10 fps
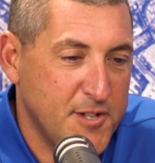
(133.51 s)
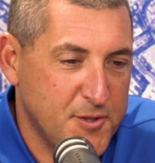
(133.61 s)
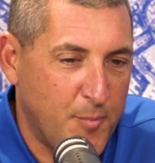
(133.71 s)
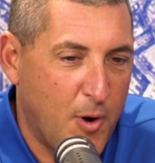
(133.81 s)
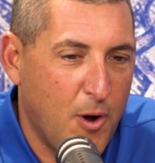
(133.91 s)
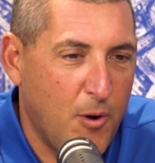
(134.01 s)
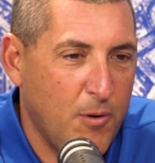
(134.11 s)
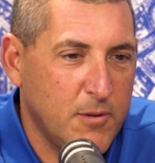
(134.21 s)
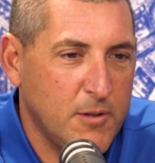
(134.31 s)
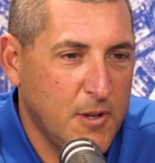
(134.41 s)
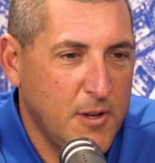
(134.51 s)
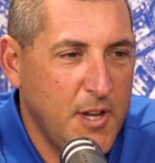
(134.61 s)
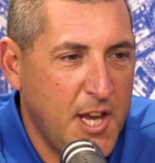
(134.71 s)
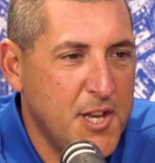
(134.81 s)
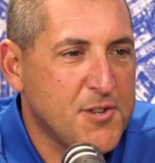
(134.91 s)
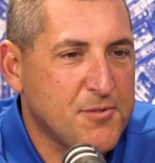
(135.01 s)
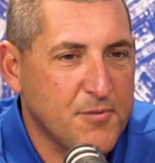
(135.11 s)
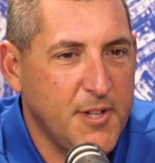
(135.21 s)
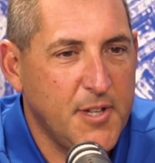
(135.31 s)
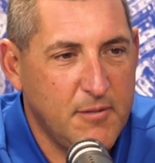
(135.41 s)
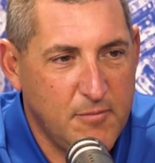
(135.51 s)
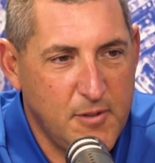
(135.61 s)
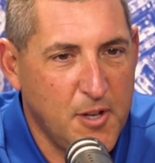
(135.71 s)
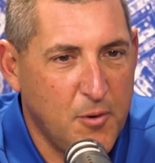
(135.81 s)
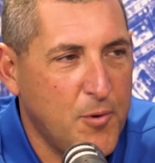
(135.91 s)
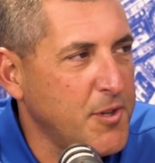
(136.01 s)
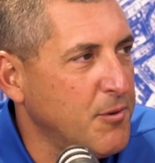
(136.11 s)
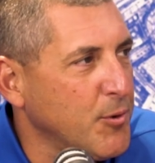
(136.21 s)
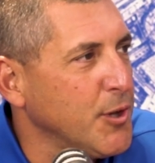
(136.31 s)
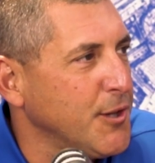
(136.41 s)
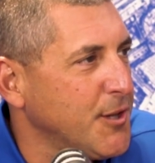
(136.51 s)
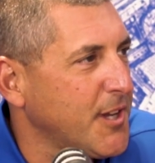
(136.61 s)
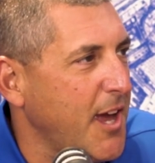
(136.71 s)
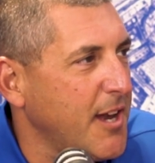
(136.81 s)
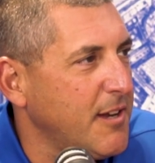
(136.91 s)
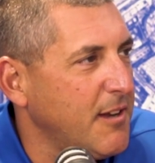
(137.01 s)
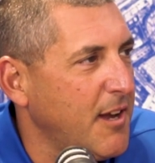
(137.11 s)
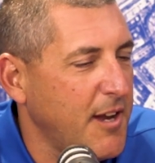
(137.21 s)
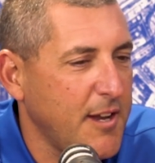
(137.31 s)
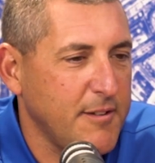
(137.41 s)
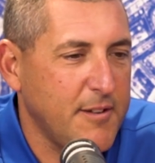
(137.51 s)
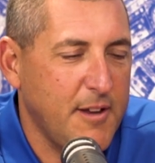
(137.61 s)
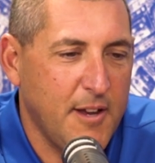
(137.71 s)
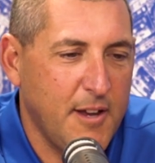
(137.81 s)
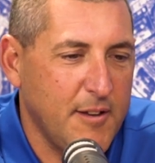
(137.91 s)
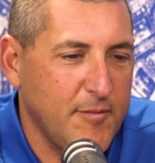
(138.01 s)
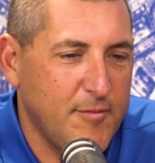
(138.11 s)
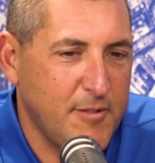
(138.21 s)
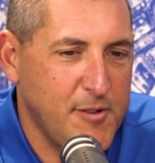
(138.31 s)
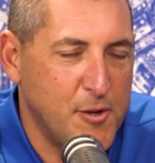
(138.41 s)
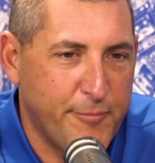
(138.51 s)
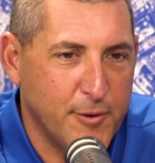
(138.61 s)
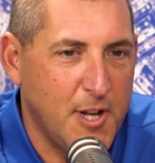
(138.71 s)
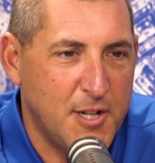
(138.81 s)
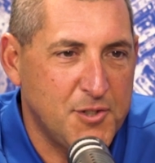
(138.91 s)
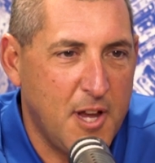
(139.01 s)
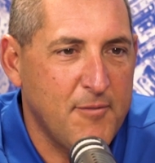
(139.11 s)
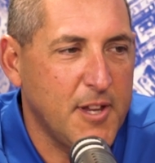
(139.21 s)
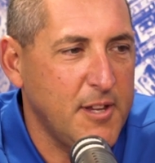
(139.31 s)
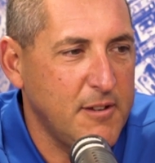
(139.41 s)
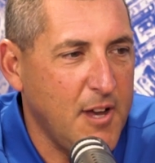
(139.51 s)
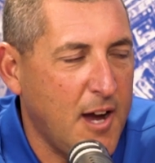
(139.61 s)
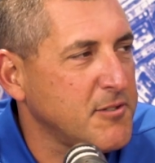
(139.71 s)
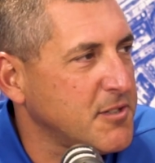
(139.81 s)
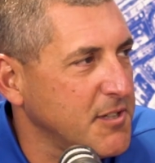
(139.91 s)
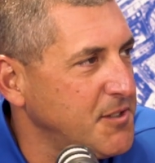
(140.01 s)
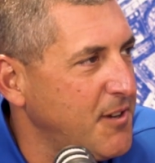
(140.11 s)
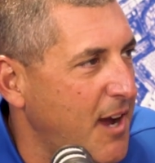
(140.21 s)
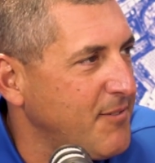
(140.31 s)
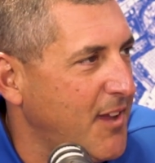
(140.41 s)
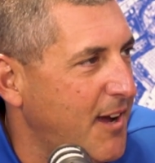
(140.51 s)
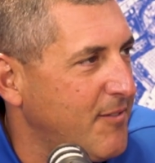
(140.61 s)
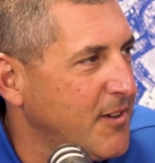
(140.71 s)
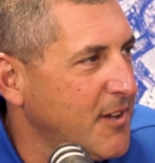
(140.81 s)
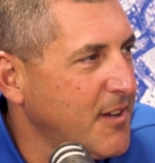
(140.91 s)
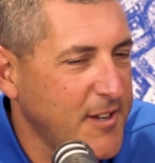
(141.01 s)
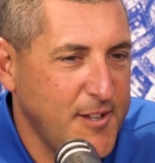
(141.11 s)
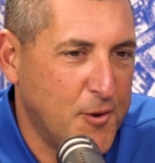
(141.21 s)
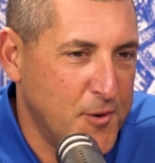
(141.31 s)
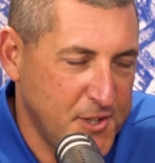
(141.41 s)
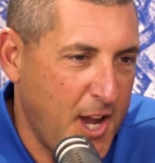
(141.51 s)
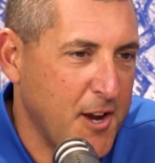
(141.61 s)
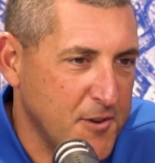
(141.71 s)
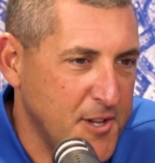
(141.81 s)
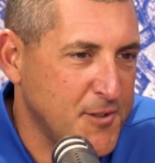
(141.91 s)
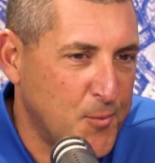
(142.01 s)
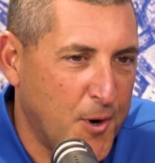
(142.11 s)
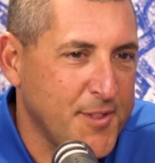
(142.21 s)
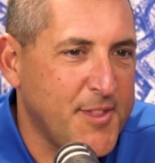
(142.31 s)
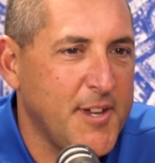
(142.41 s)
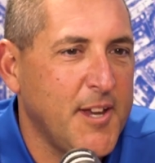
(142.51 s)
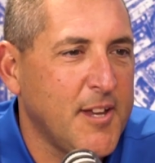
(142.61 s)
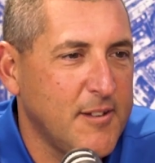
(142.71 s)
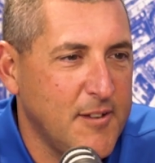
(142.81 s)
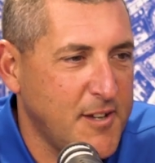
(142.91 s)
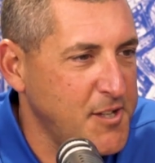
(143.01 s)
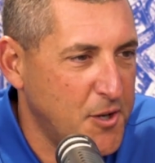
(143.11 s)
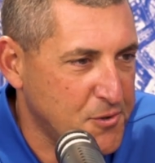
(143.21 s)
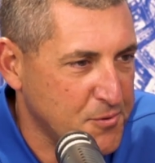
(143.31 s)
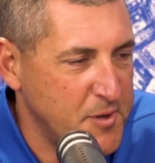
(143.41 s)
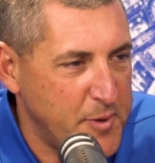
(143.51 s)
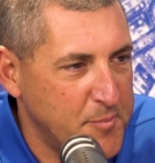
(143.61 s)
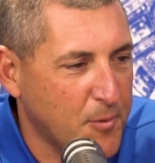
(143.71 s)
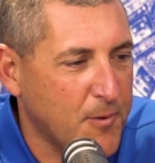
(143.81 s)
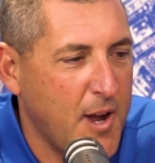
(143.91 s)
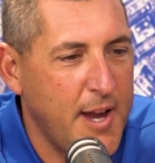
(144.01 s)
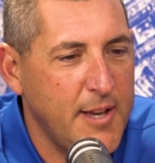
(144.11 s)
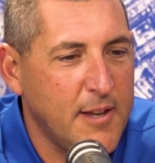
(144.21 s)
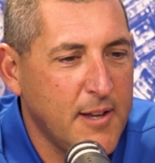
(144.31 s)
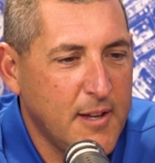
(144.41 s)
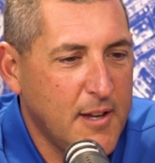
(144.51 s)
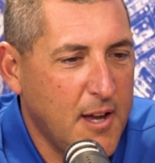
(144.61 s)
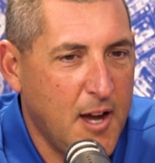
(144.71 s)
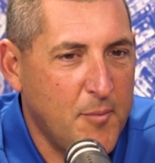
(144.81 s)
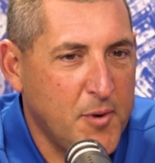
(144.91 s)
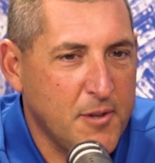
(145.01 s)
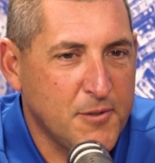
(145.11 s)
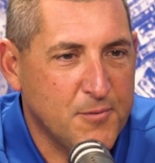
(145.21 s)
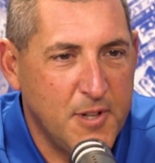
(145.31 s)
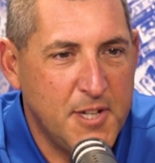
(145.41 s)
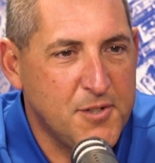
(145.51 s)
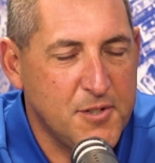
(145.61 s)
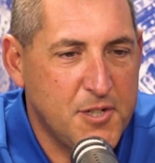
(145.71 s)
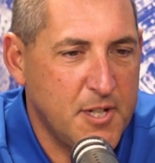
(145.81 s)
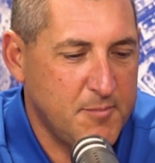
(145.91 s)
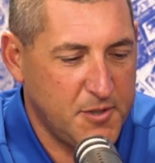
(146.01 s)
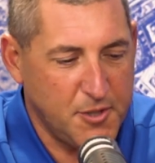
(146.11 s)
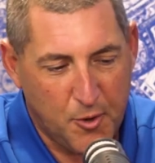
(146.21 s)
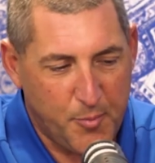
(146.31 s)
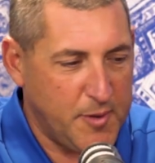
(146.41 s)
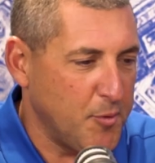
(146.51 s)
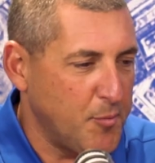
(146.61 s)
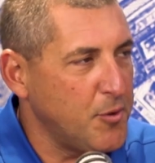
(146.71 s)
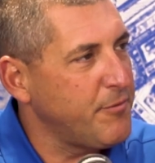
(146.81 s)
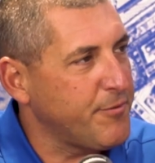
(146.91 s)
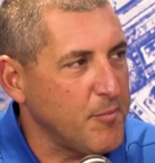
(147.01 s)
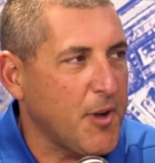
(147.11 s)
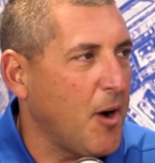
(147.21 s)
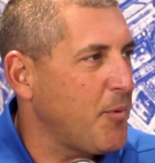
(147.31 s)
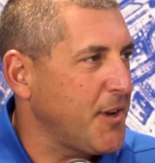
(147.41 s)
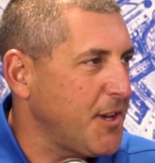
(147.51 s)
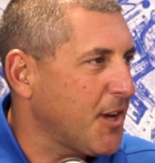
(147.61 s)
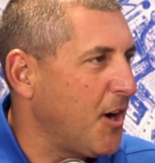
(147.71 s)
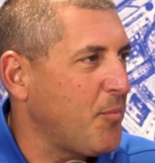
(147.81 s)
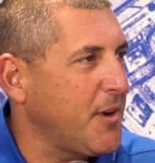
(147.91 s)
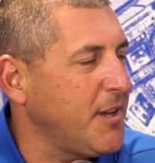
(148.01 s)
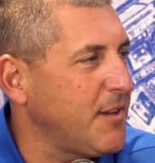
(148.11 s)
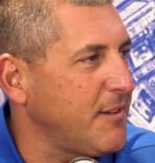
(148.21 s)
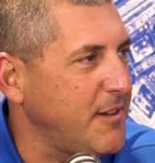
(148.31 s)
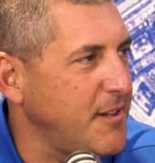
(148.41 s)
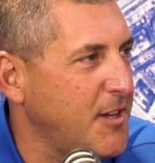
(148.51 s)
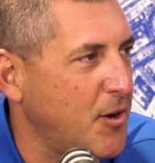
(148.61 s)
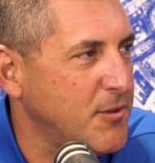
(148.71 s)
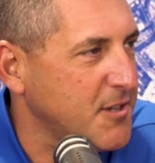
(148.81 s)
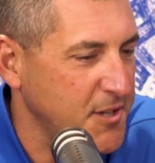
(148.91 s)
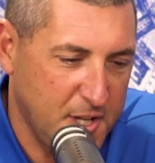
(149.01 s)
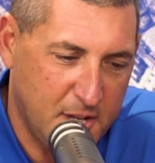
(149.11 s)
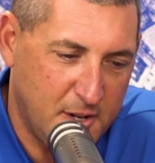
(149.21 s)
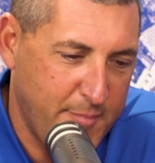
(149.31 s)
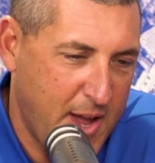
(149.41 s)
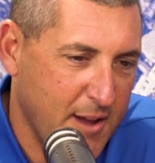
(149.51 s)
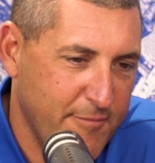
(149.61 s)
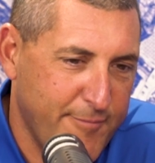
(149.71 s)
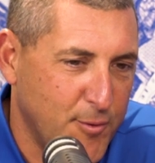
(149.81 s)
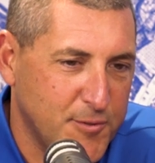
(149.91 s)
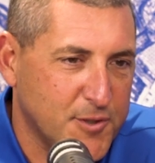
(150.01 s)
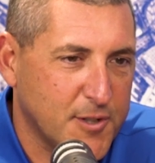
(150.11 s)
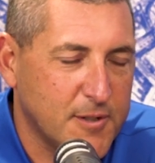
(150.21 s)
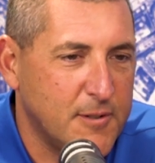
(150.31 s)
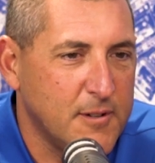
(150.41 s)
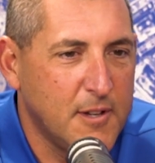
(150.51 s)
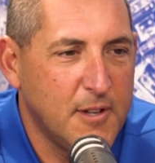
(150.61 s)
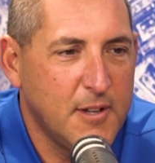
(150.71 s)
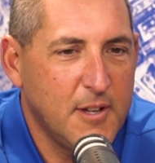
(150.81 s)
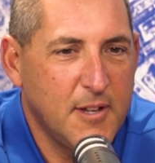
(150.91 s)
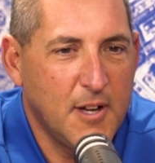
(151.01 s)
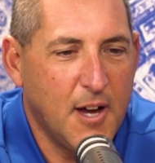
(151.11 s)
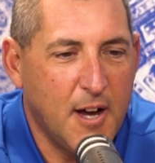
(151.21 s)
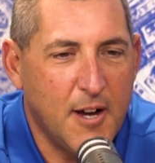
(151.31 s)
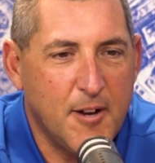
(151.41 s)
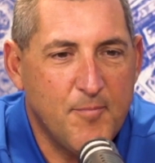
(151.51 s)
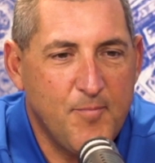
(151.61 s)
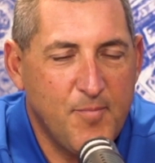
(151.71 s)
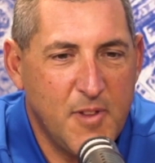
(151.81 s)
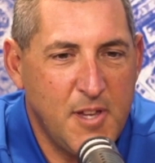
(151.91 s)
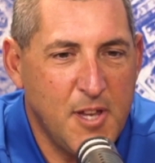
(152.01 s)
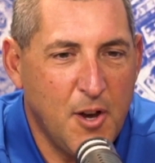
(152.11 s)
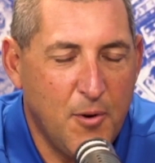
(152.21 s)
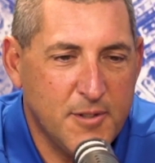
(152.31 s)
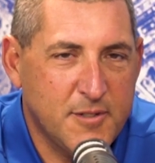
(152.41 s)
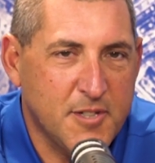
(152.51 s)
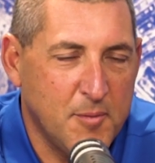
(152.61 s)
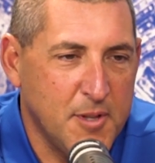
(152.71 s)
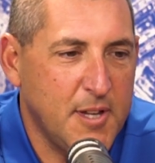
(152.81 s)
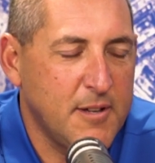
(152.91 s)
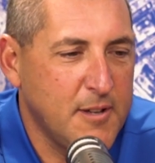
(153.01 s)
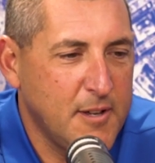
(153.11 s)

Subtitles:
small industry, when you really look at it. Mm-hmm. And for longevity, obviously you have to have, integrity is one thing, yep. Treat people right. But those relationships, people move from company to company and, it's going to come back full circle. Yep. And some of the